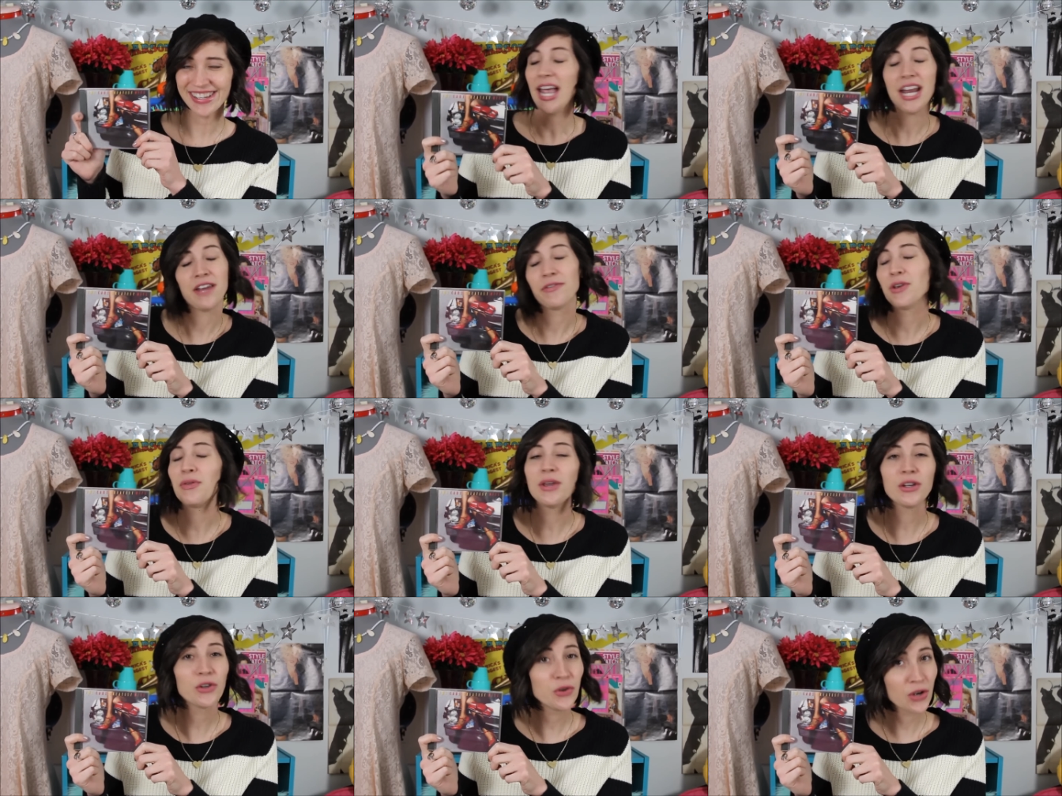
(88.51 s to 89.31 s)
And if you
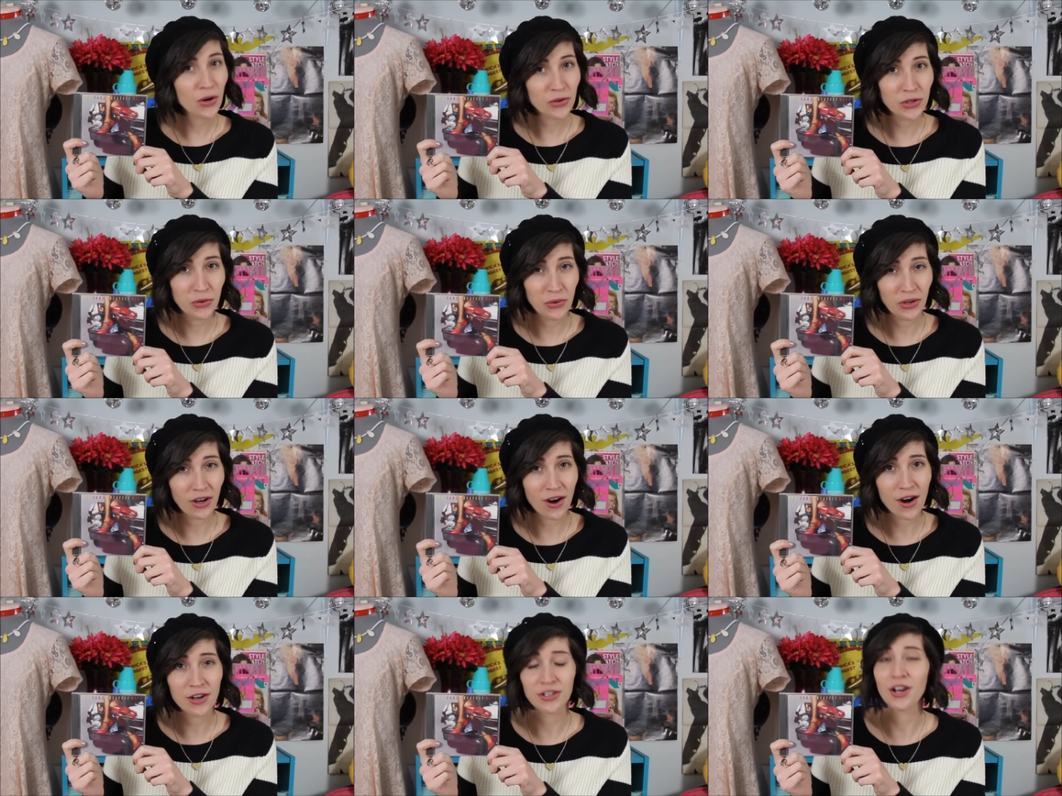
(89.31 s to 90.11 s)
think you don't know who The
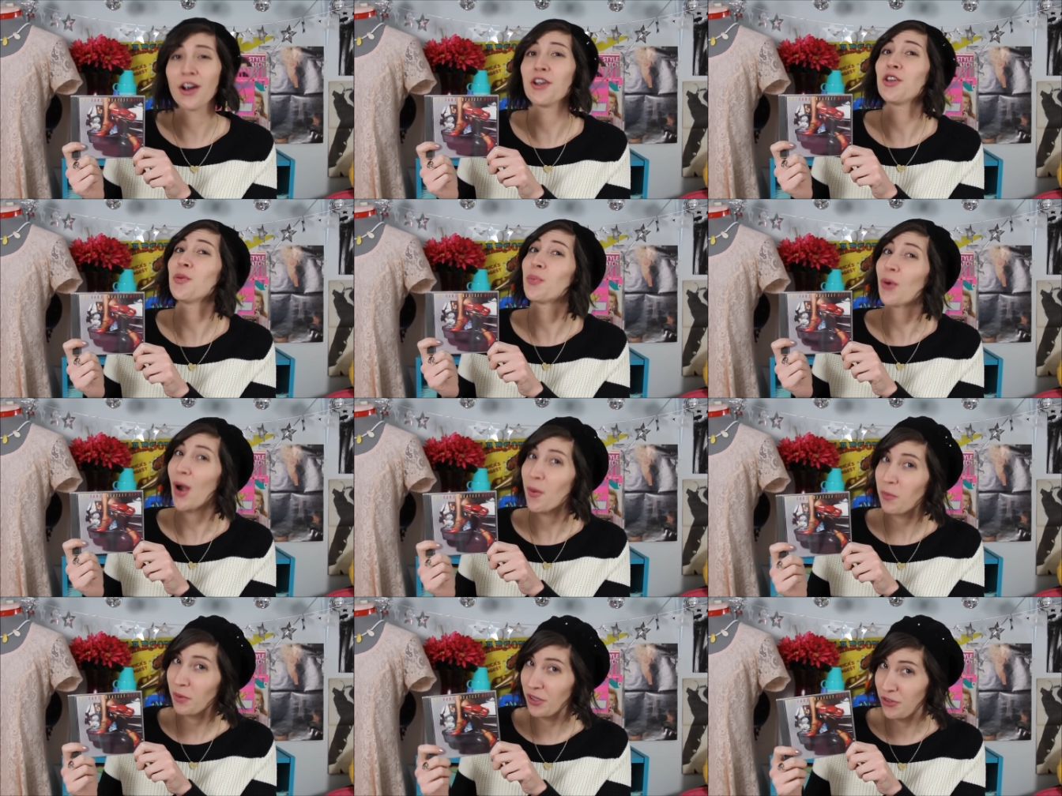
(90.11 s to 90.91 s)
Cars are, you
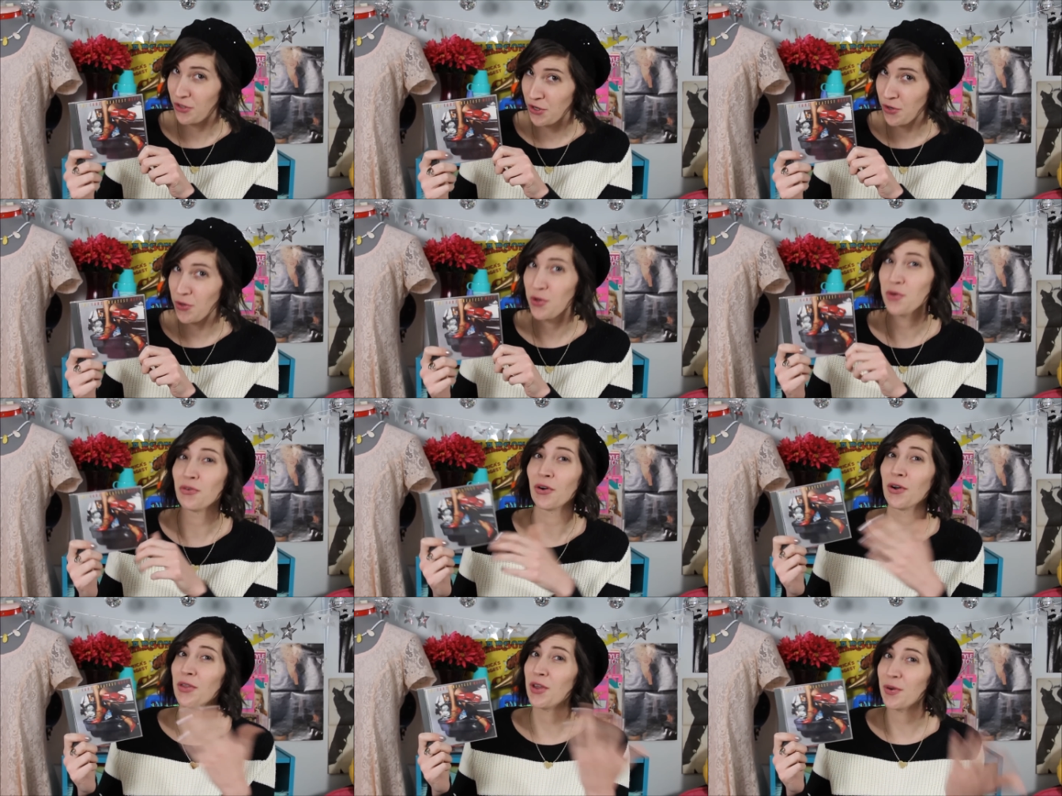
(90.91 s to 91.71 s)
probably do. You've
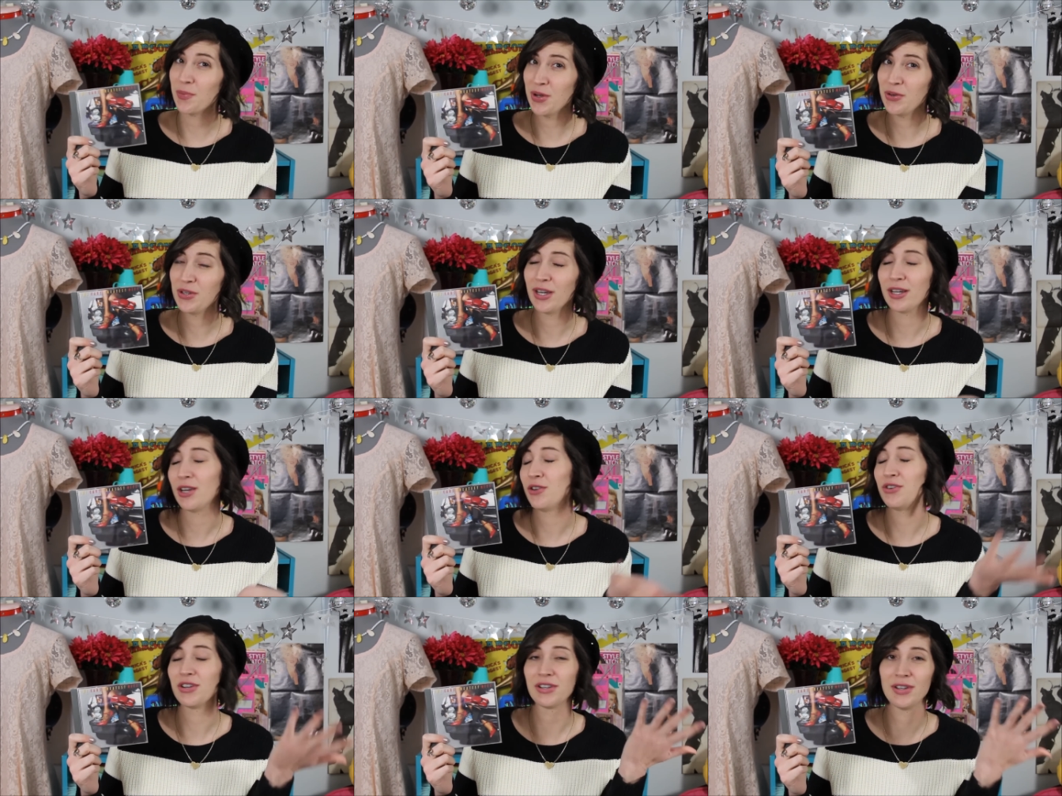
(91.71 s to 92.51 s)
heard their music,
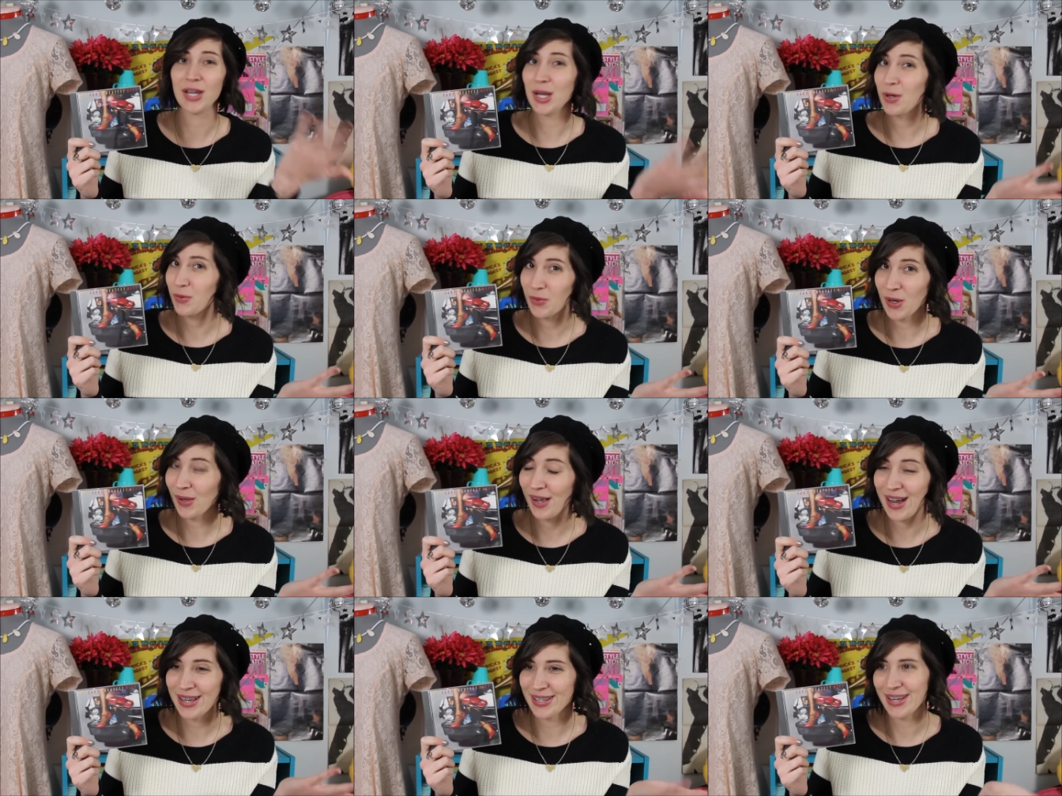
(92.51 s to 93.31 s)
you just didn't
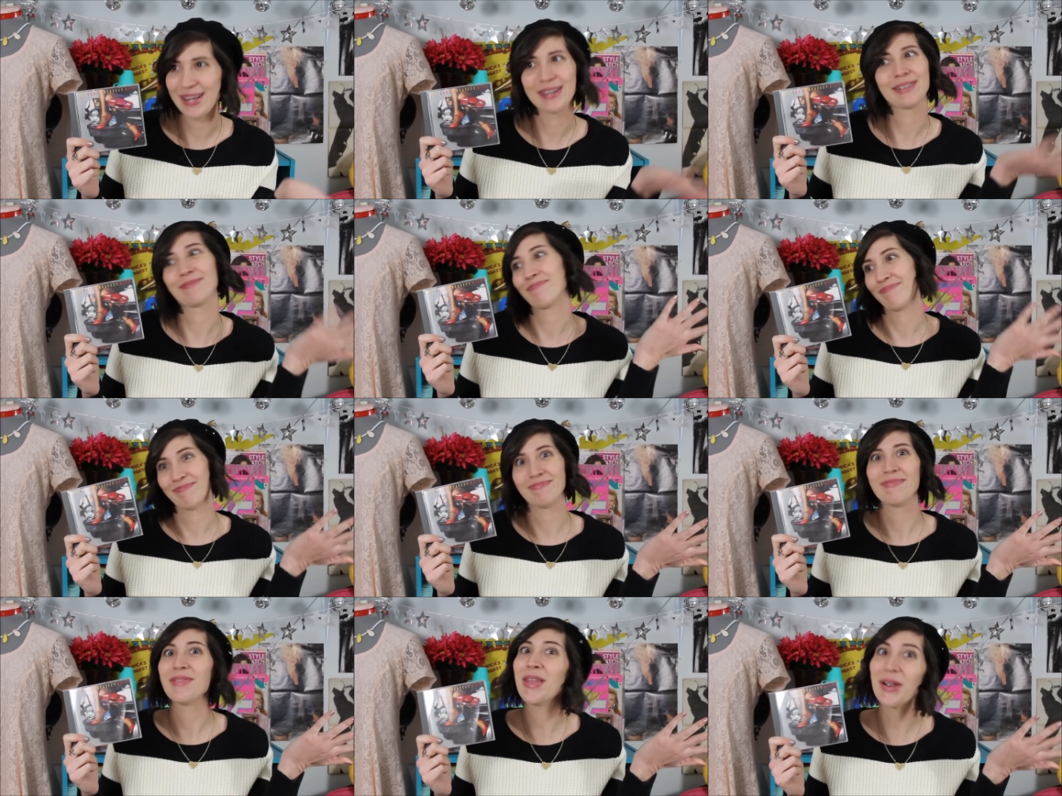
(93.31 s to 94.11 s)
realize it.
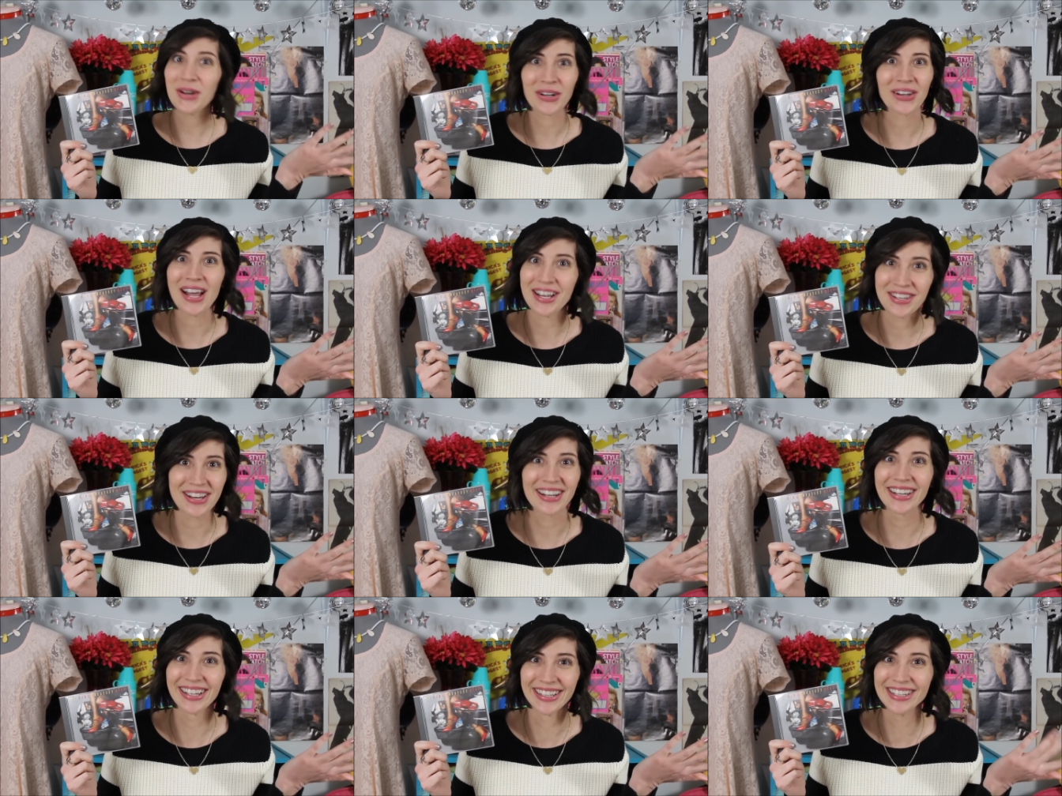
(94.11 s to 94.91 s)
They're a
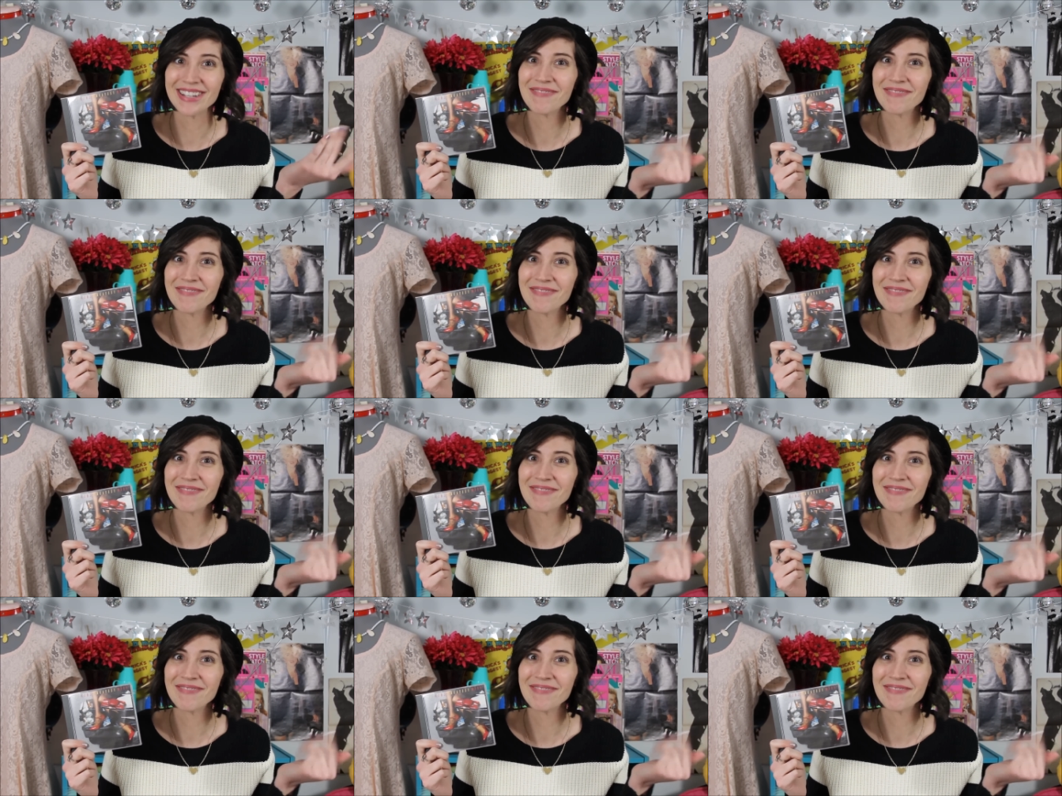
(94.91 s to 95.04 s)
classic.